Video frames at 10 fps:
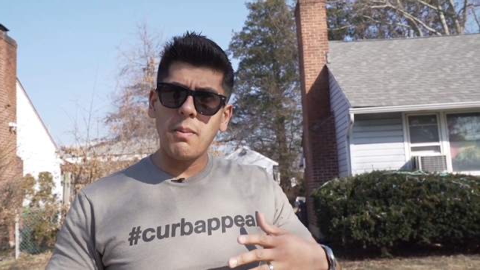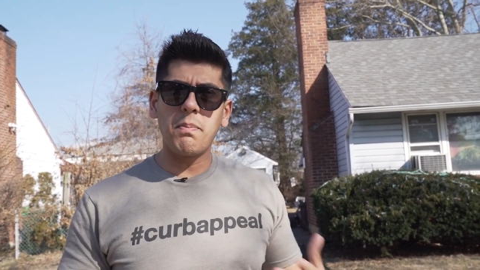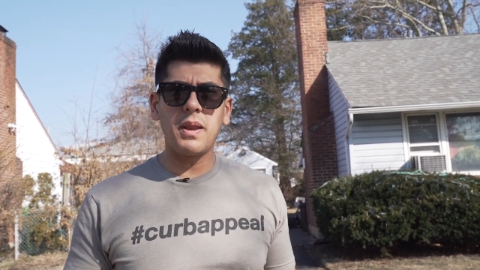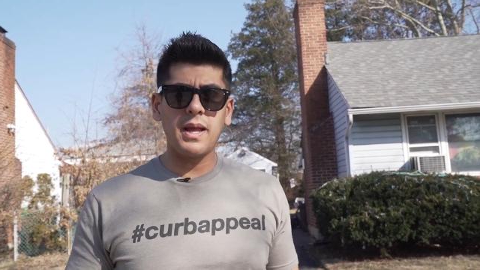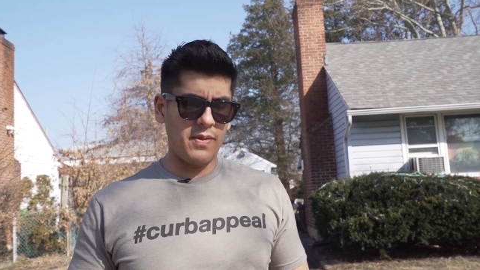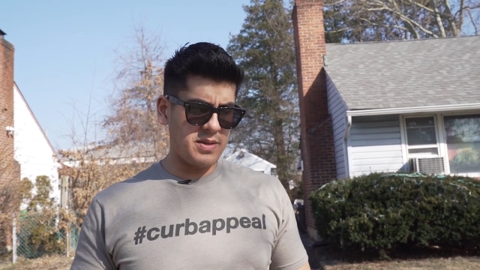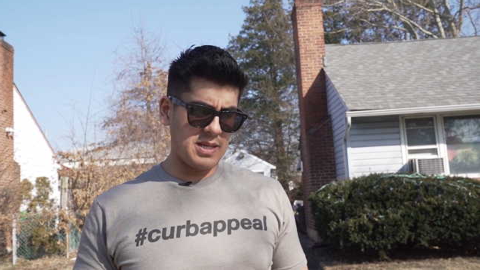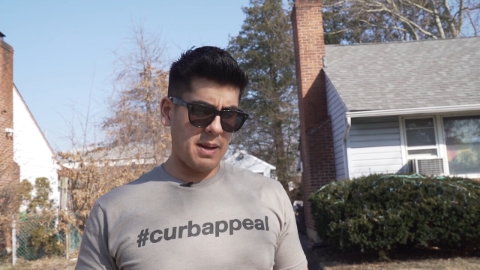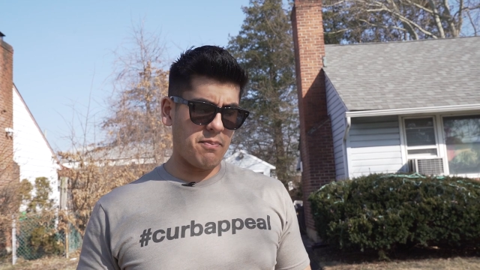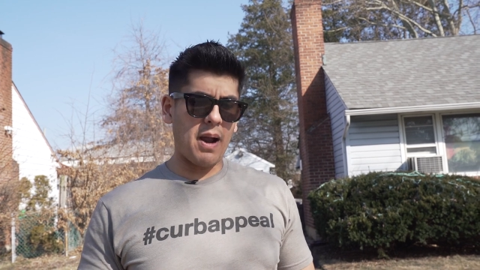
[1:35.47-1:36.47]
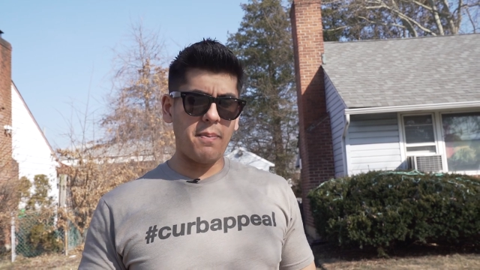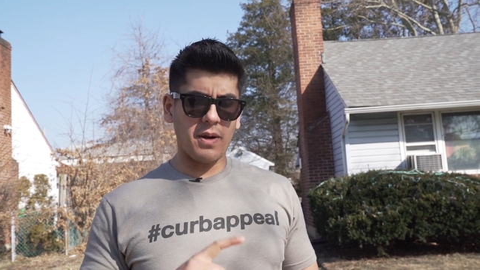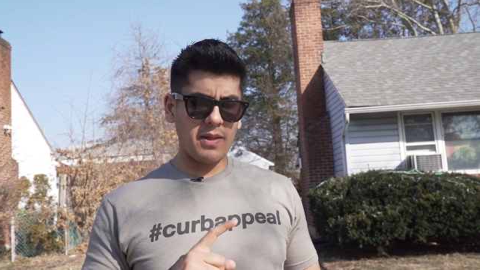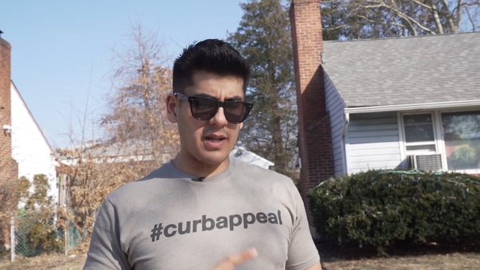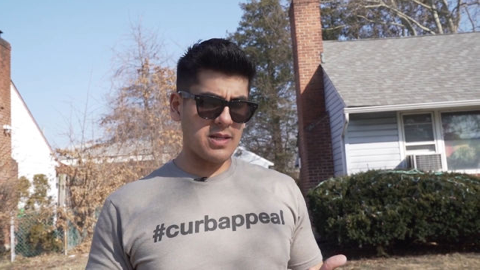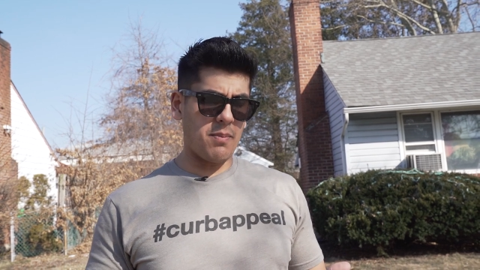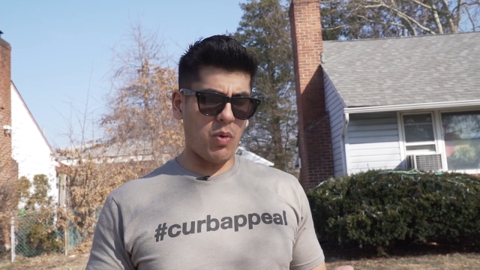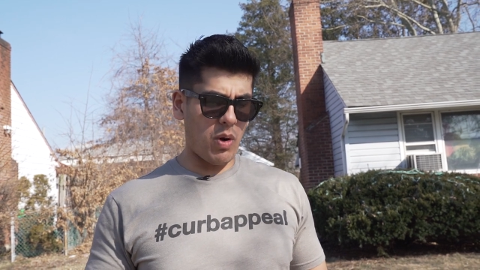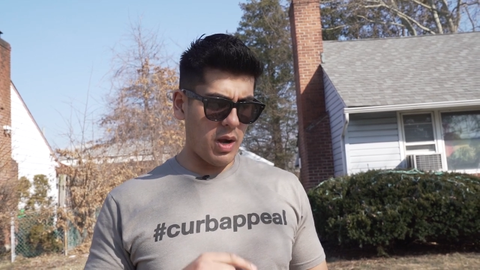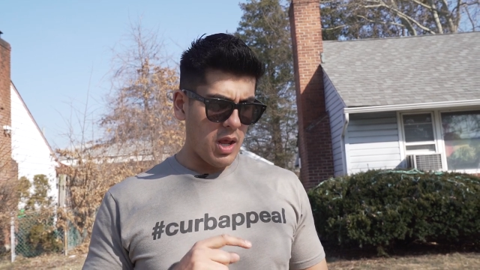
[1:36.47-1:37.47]
bidding on the same property. That's
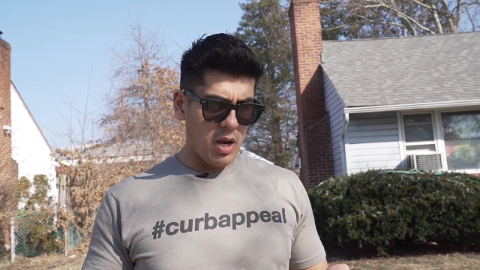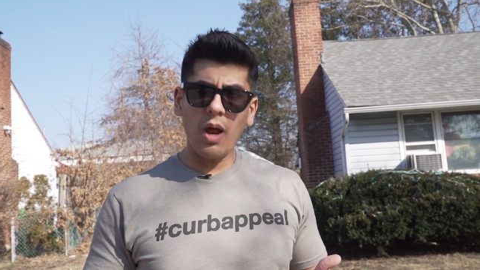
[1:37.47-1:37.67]
number one.